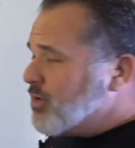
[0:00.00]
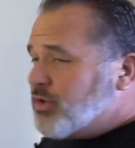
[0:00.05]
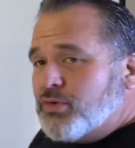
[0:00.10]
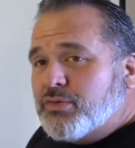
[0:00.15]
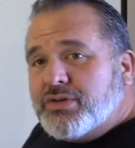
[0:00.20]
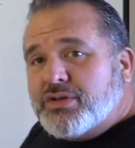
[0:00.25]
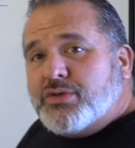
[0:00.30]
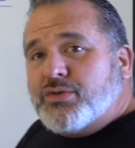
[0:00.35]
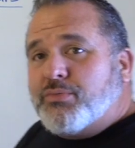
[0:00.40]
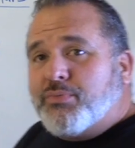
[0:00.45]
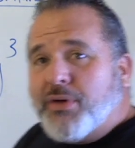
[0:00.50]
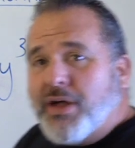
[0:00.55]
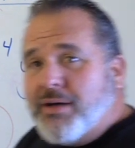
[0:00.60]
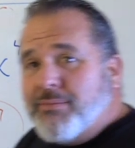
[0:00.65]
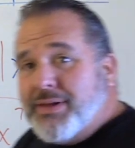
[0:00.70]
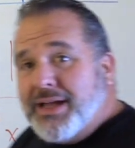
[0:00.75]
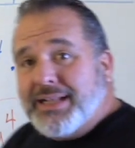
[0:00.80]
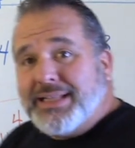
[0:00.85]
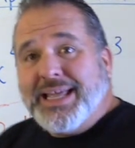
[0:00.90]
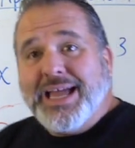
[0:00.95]
you would do a
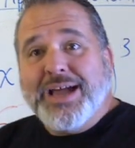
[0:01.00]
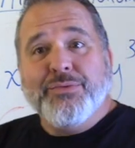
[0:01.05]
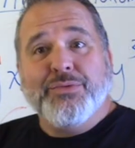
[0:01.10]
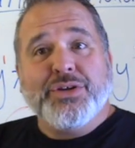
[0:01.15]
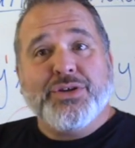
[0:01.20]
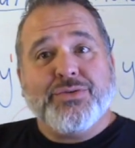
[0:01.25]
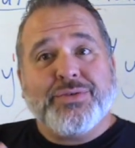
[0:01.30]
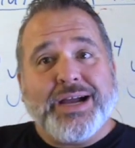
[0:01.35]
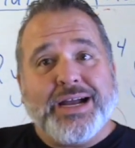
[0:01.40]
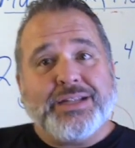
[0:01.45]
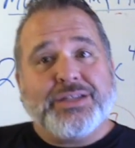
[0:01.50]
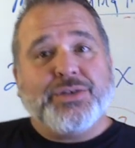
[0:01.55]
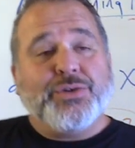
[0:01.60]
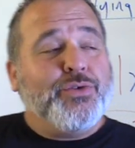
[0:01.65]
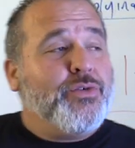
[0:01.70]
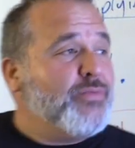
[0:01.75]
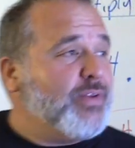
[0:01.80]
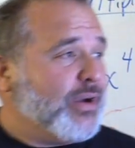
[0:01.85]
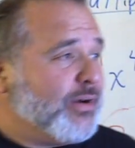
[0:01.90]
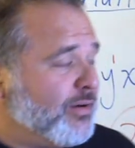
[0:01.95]
problem like that when you got
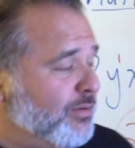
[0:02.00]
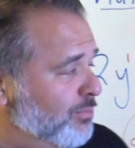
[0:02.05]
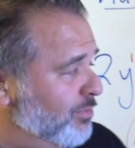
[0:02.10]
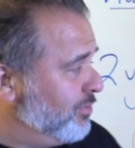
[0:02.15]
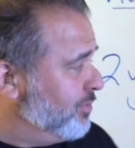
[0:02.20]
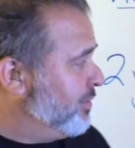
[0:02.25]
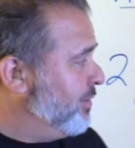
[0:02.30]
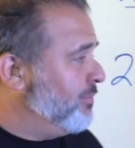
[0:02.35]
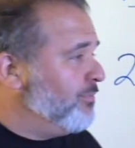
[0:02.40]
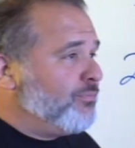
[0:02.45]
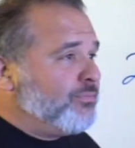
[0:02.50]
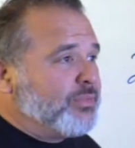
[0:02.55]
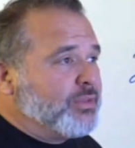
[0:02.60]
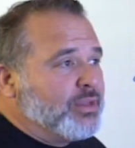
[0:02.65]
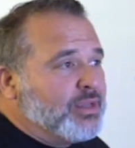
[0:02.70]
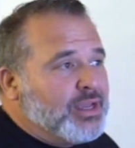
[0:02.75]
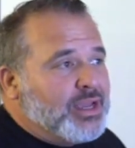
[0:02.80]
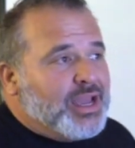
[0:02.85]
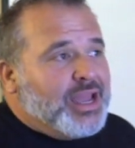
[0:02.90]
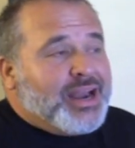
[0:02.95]
2 variables.
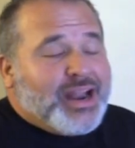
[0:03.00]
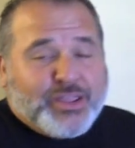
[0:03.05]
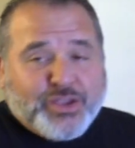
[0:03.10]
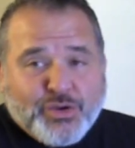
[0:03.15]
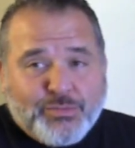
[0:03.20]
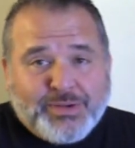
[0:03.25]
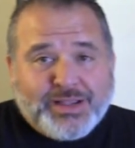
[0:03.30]
Now you